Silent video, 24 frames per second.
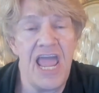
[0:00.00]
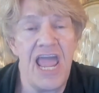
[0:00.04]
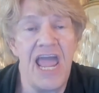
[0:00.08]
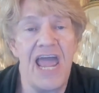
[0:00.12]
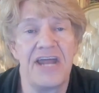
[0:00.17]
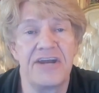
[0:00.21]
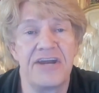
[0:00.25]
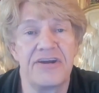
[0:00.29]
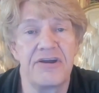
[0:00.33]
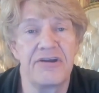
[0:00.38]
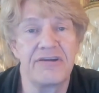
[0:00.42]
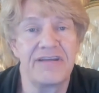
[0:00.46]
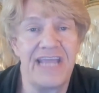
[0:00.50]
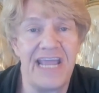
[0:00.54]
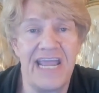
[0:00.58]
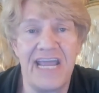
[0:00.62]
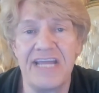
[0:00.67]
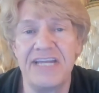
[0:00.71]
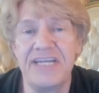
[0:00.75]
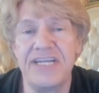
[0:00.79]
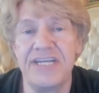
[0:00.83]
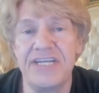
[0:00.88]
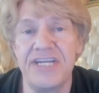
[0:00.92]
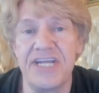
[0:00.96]
And our
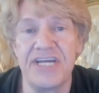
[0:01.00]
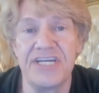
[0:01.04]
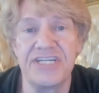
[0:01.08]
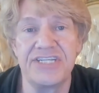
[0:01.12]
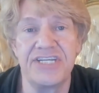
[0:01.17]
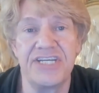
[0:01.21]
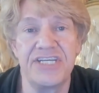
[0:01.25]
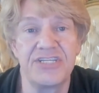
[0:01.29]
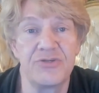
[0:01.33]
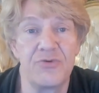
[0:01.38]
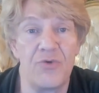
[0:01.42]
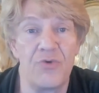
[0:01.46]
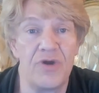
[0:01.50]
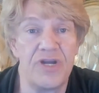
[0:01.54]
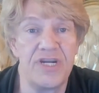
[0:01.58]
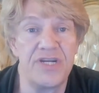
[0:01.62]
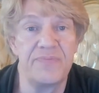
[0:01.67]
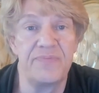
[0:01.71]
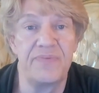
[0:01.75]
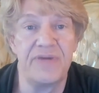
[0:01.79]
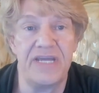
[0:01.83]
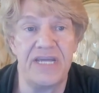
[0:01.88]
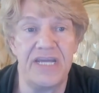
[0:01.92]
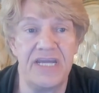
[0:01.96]
candy dish is going to
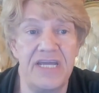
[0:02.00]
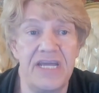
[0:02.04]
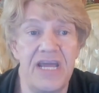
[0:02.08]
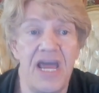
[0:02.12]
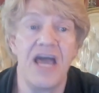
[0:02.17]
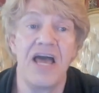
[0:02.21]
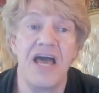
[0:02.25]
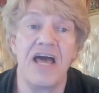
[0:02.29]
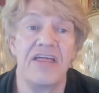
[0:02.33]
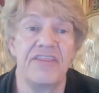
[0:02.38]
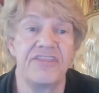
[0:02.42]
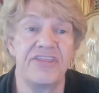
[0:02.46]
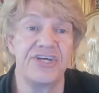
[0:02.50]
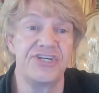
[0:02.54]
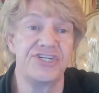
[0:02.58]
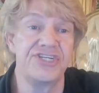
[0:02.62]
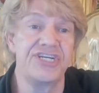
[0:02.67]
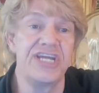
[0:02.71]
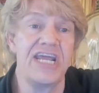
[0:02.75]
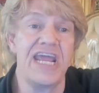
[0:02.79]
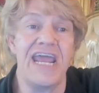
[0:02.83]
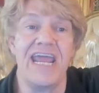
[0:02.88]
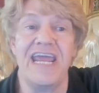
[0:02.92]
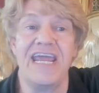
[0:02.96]
be the
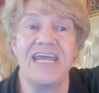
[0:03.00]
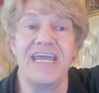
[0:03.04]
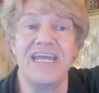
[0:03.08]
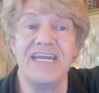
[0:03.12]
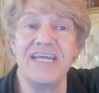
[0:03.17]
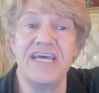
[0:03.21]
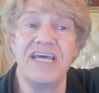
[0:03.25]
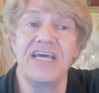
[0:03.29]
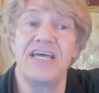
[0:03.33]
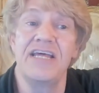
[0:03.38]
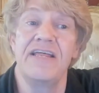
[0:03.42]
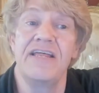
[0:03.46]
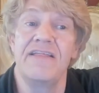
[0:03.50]
shade